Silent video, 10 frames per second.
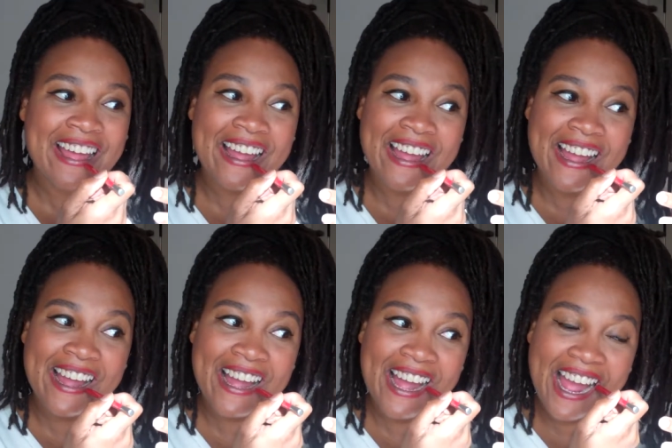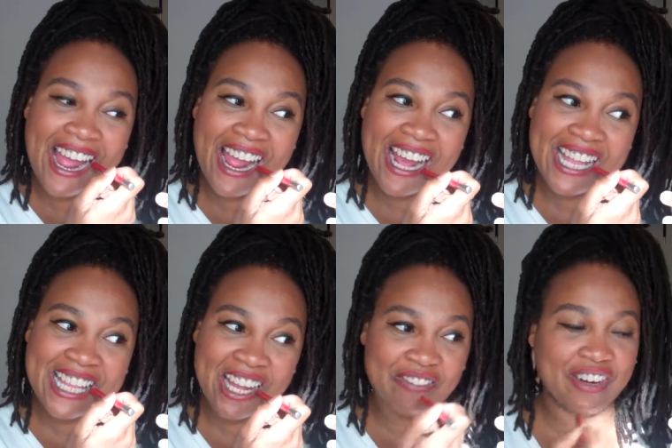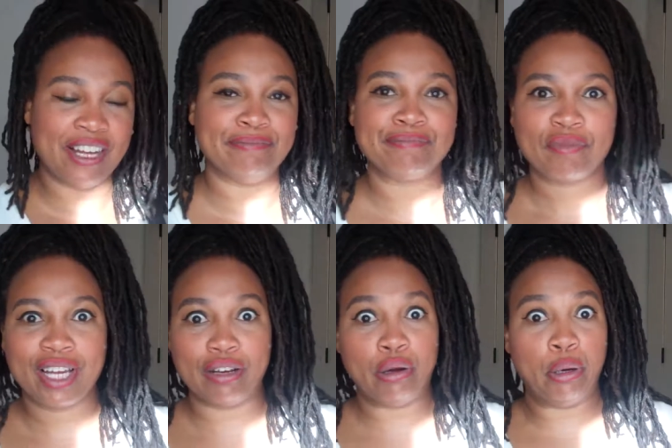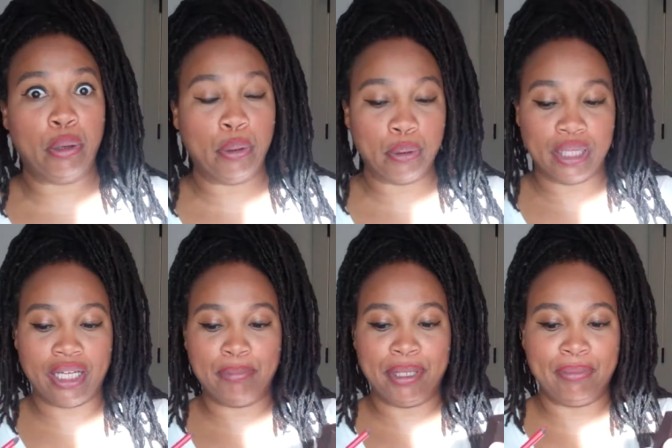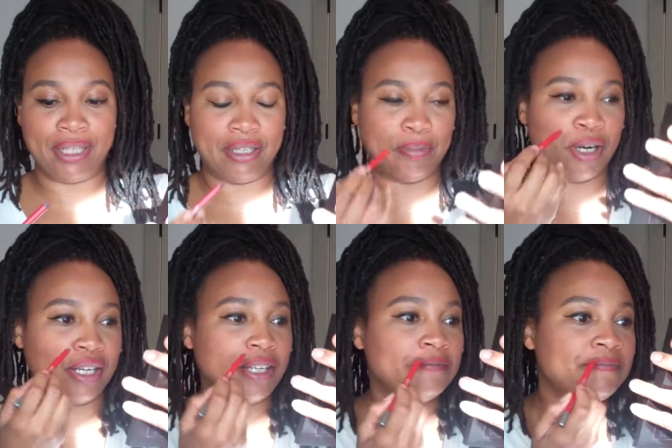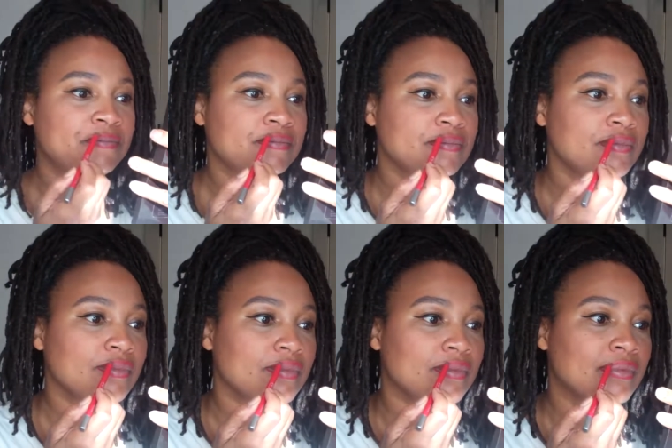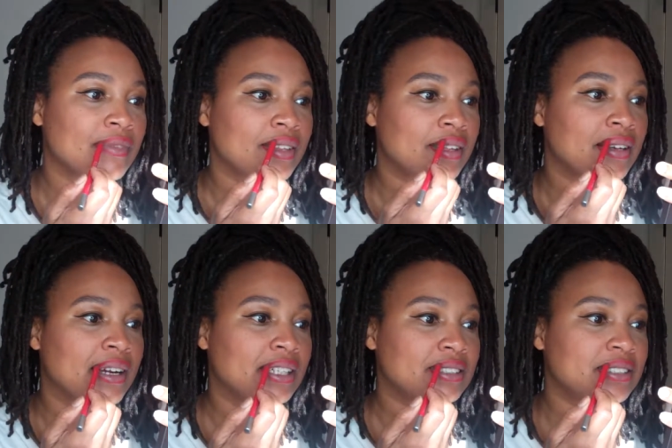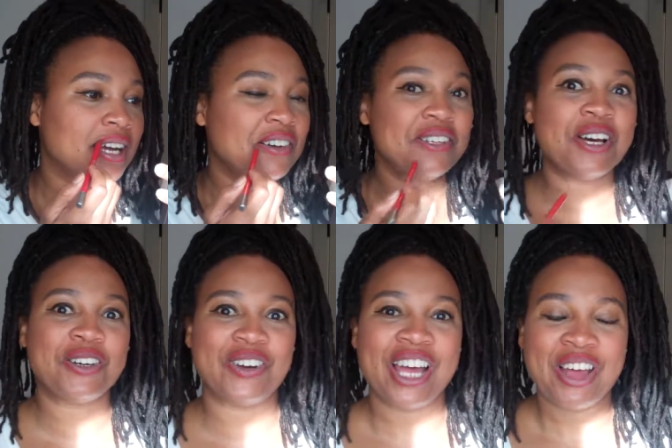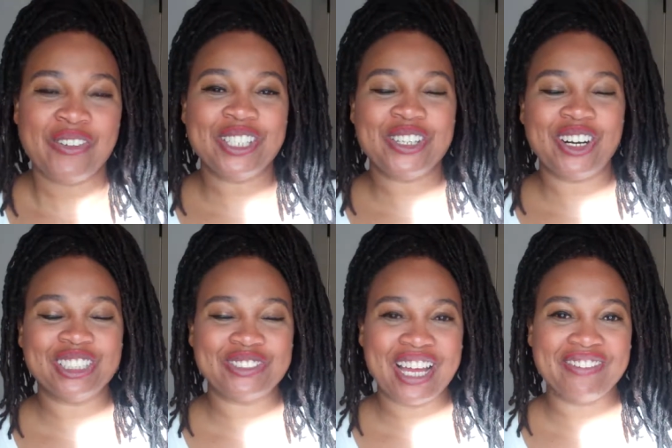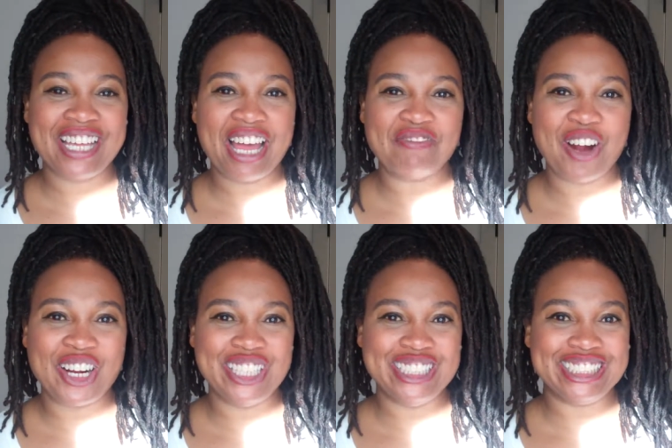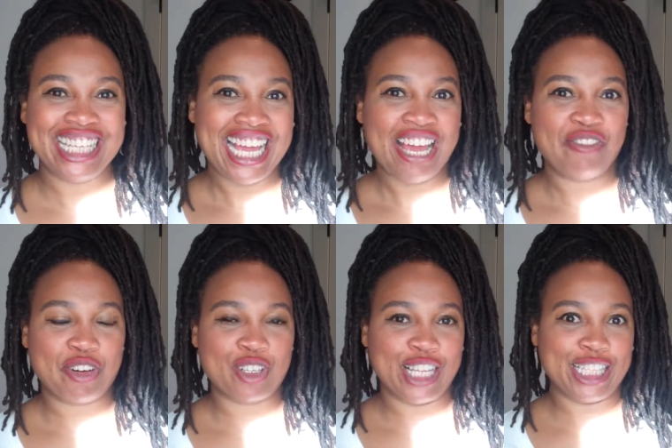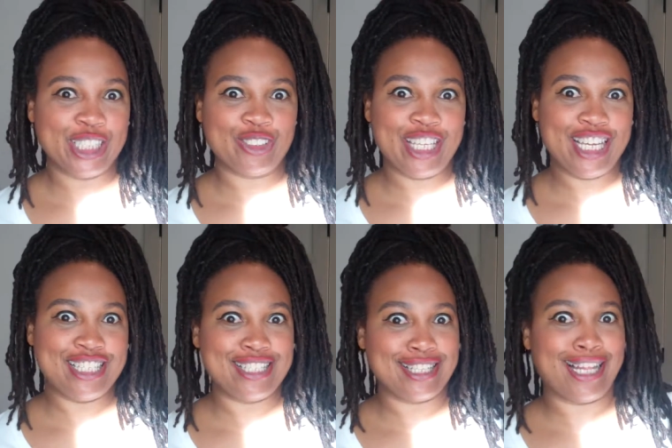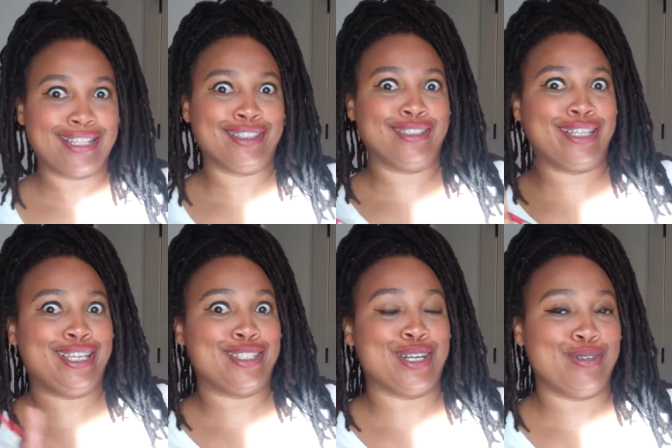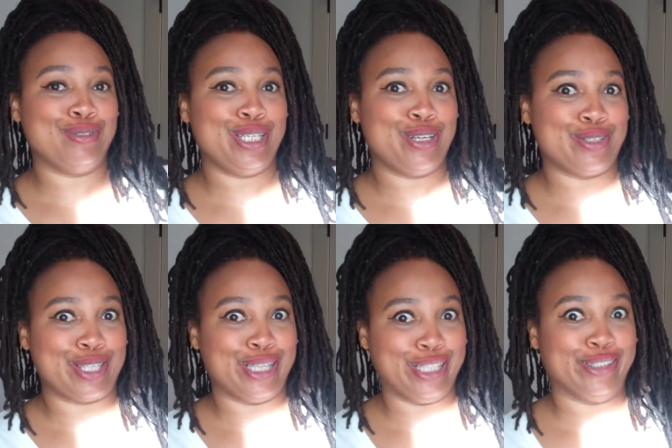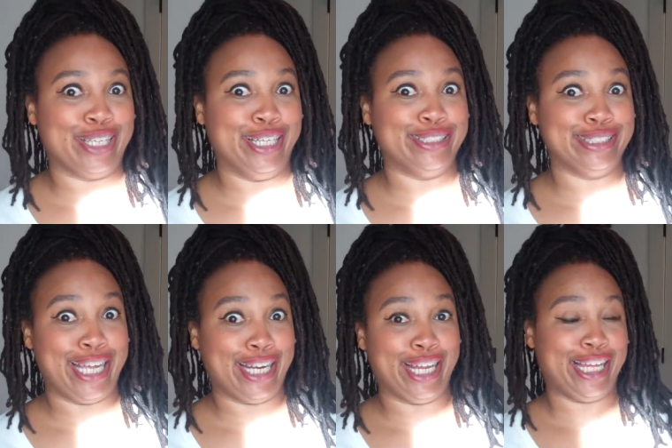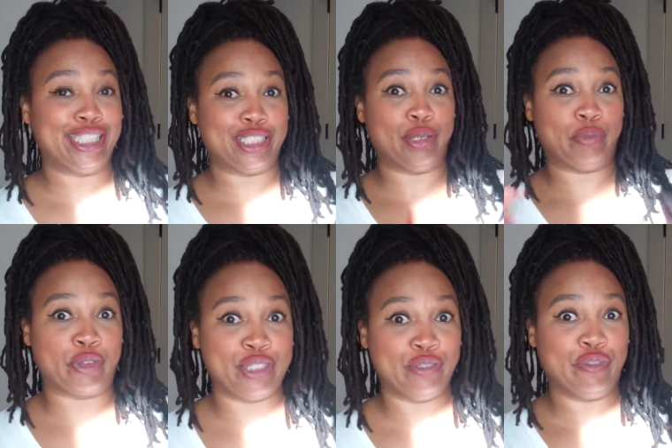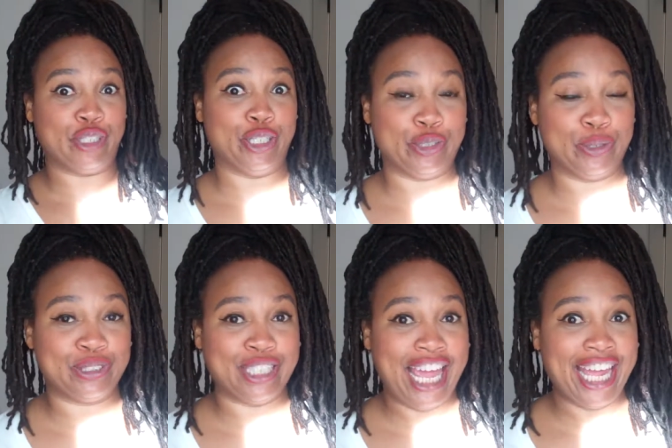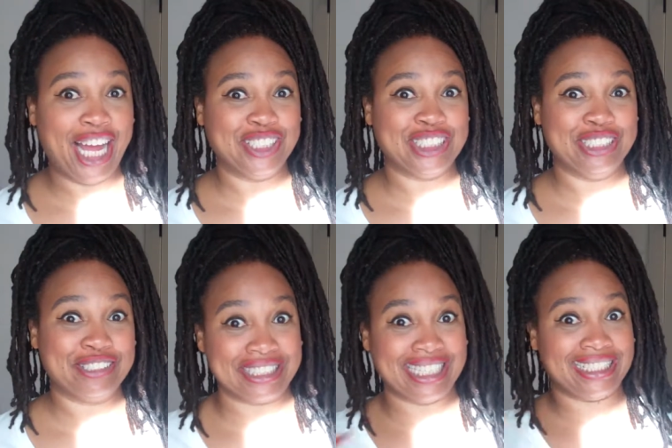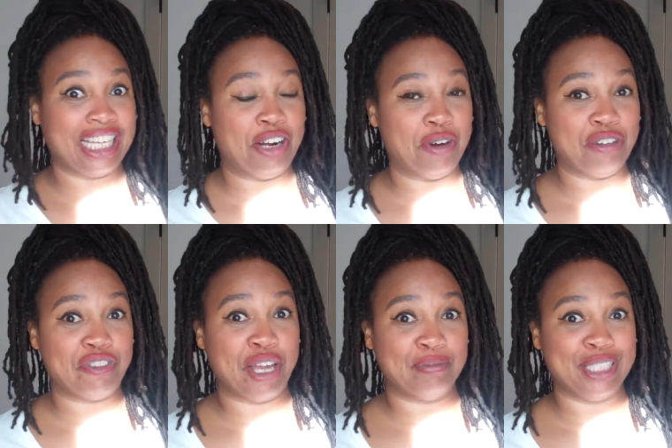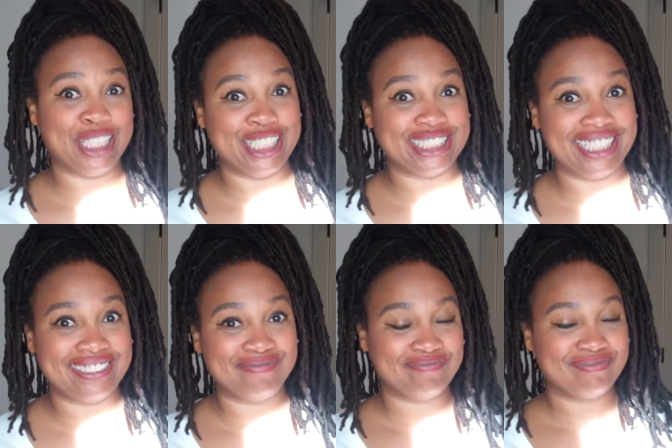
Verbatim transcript: Uh, it was so fun. Had a whole lot of people at the party. Cause I don't know, when you all's family have parties for like little kids, it's like little kids only, or is it little kids and like it's a reason for the adults to hang out too? Cause that's how our family does it.